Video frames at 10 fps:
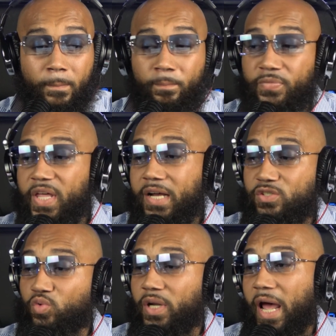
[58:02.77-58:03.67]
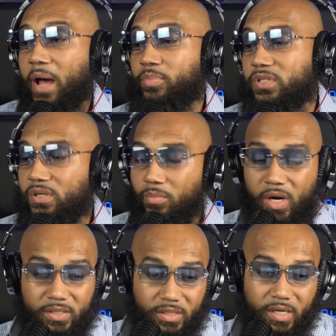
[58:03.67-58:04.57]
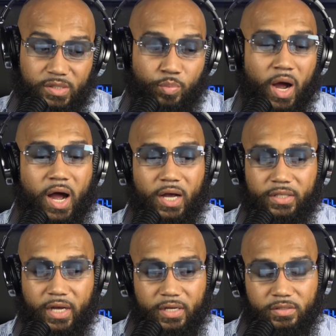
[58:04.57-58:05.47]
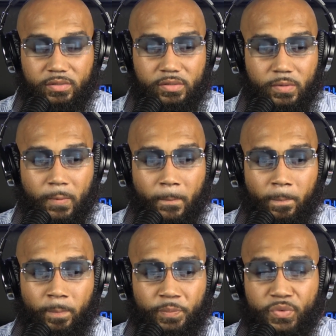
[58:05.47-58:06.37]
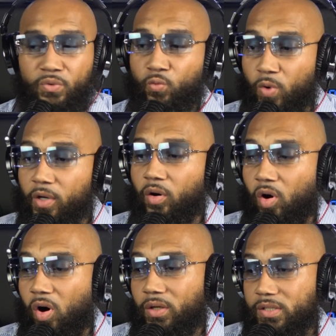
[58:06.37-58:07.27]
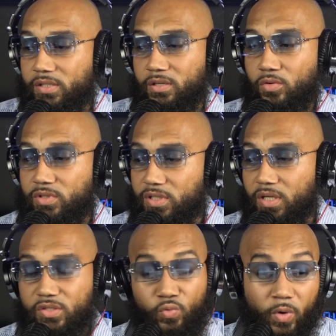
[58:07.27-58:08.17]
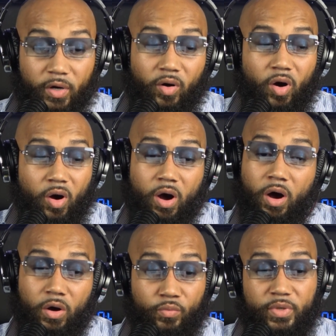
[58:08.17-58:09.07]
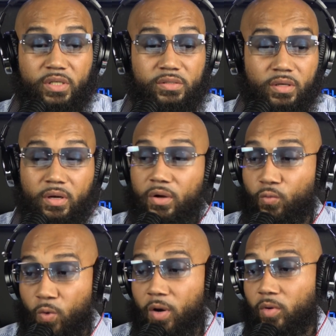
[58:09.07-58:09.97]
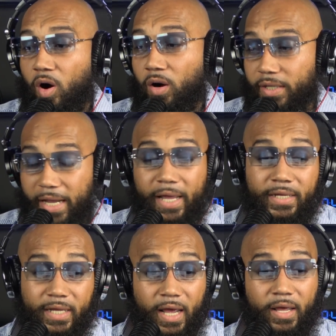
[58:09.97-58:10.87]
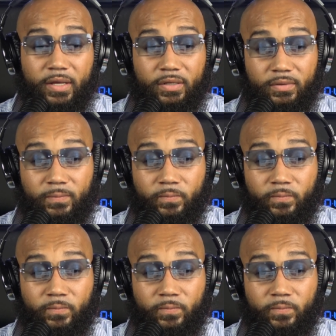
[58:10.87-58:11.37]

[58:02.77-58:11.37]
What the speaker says: That's what happens amongst us podcasters. We're all associates. We're all homies. We're all gang.